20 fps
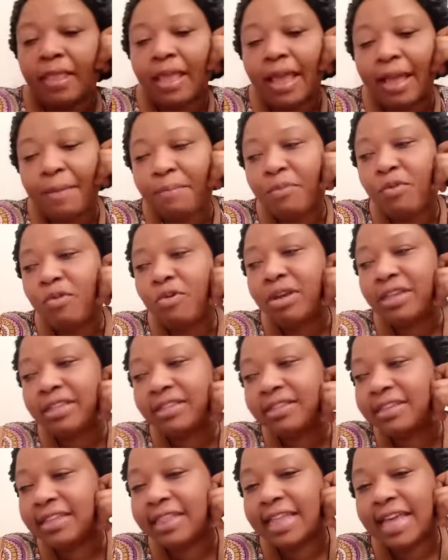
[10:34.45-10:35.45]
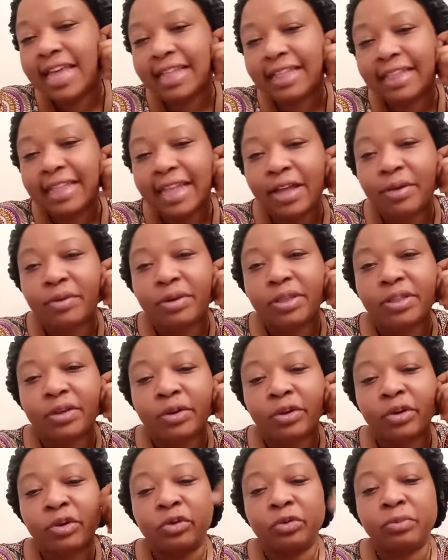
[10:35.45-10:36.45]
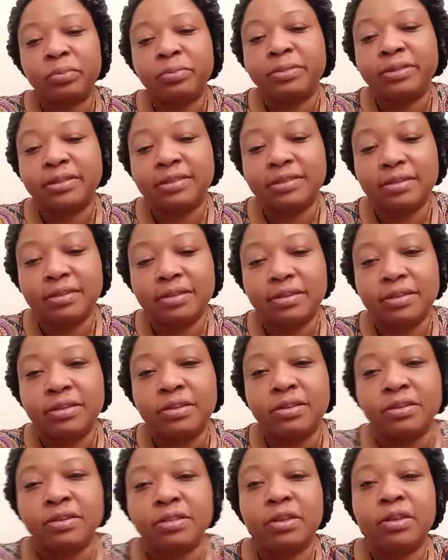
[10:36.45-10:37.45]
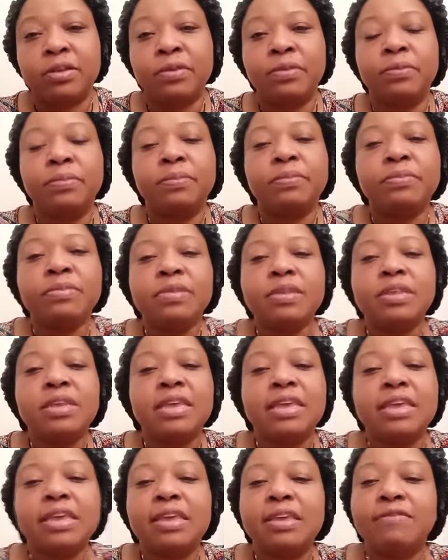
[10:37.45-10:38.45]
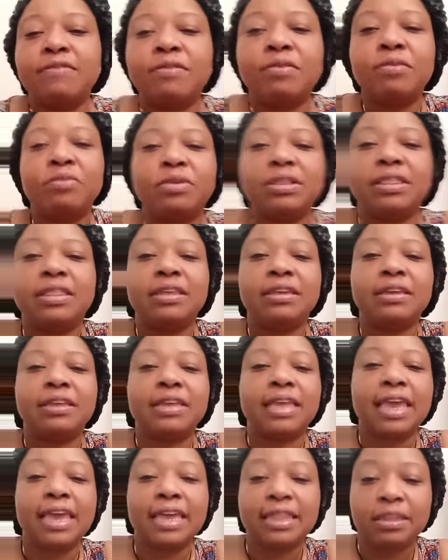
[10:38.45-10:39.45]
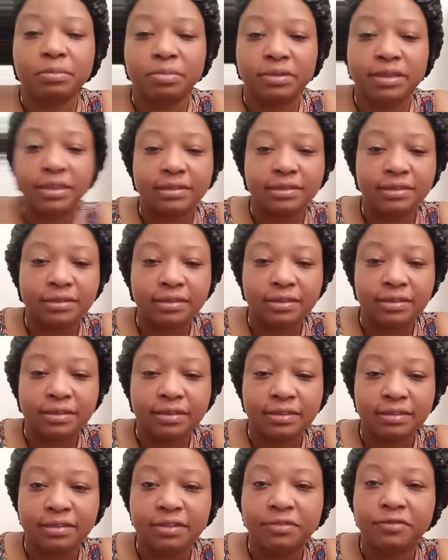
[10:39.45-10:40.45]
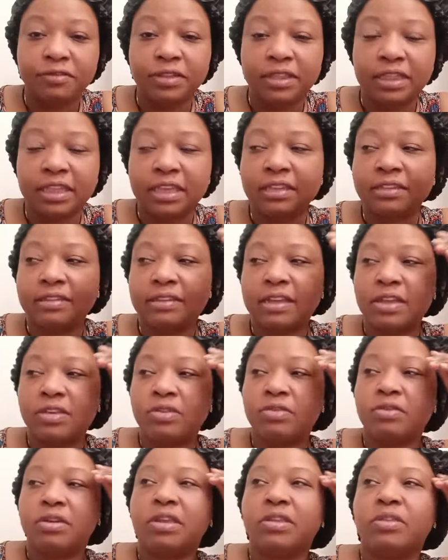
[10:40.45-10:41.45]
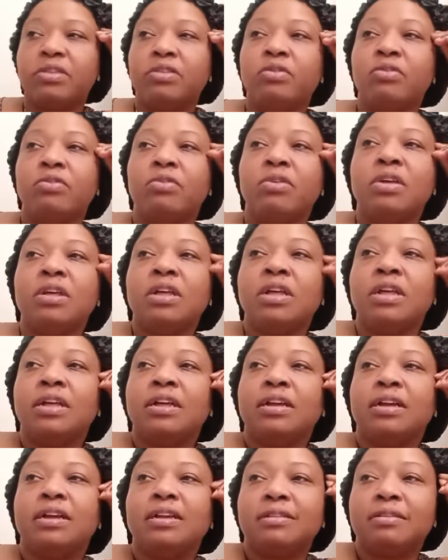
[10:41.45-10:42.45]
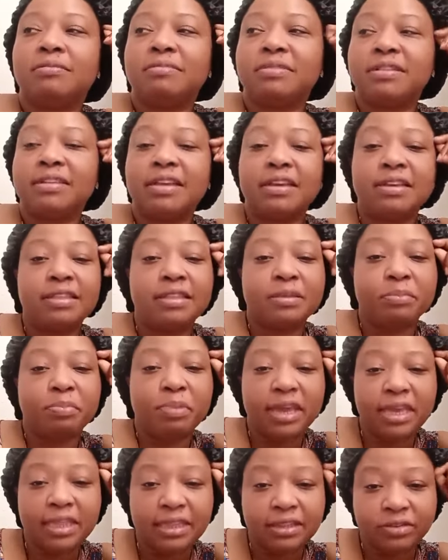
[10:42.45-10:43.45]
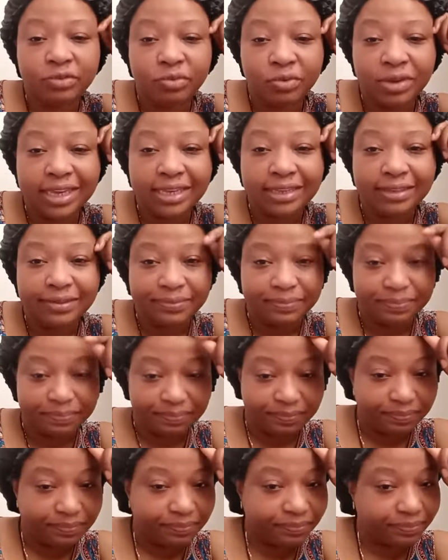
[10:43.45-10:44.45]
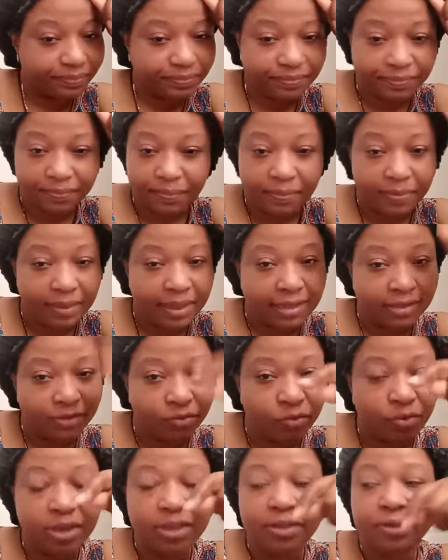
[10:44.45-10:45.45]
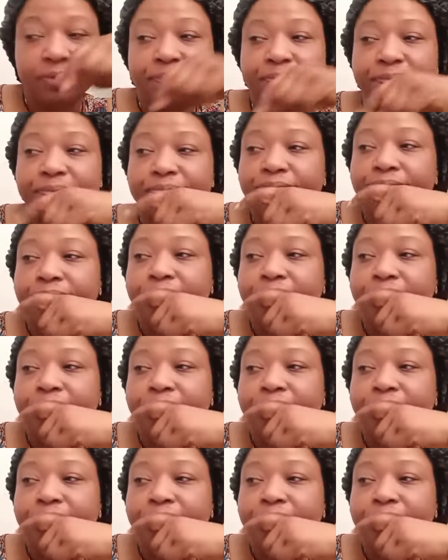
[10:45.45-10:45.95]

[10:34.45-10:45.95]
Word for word: I'm more into that now in herbs, you know? Even with the cannabis, there's different things that you can do. Cause let me tell you, the pain is real. It's real.